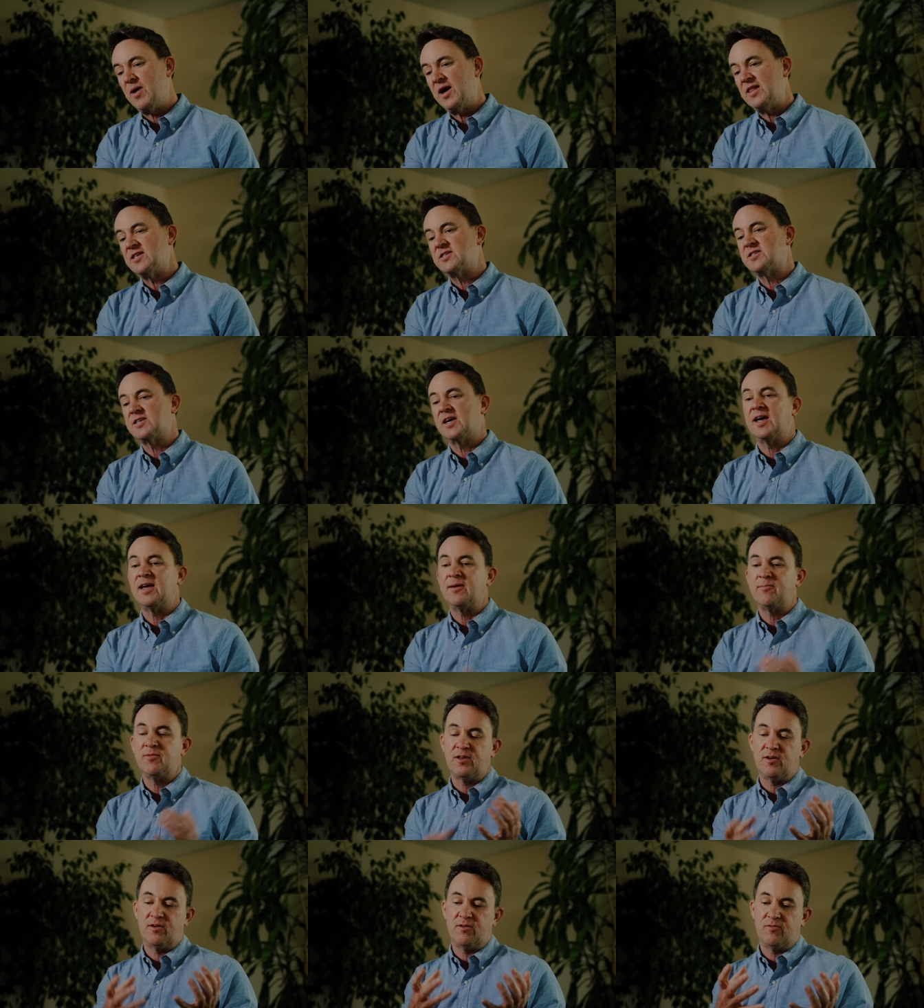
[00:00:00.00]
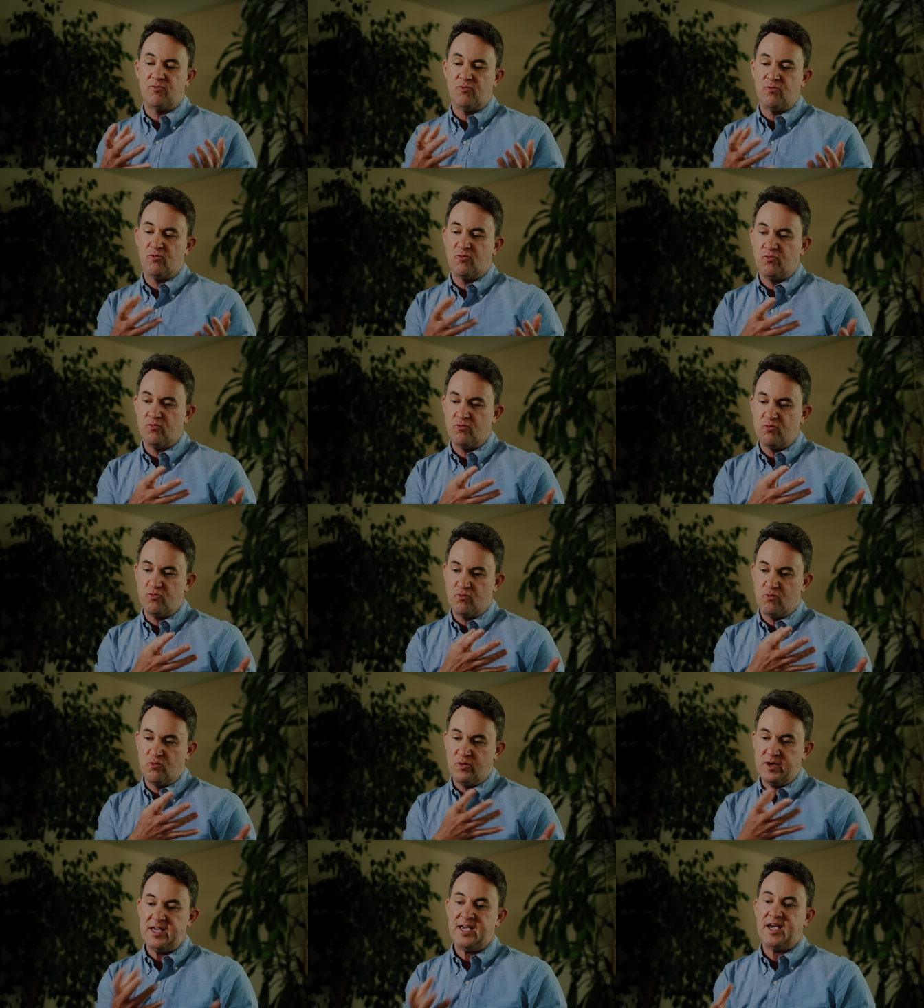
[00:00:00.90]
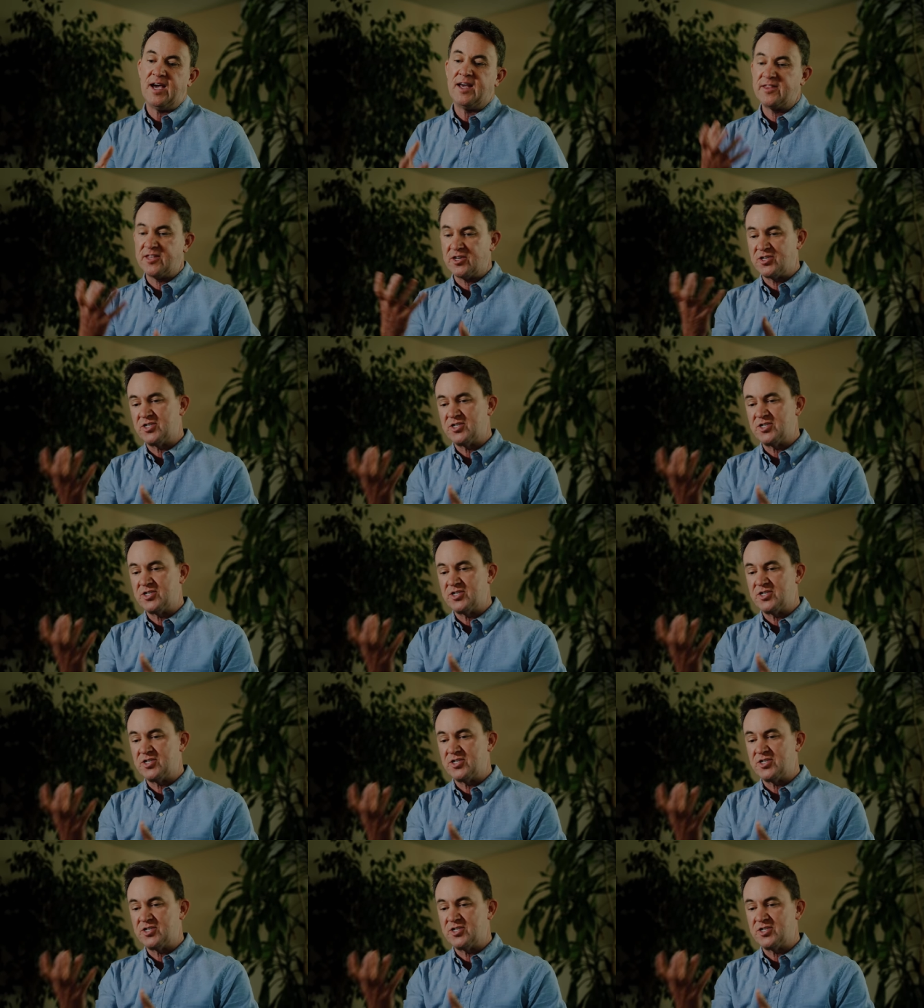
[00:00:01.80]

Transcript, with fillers: by the time that we got the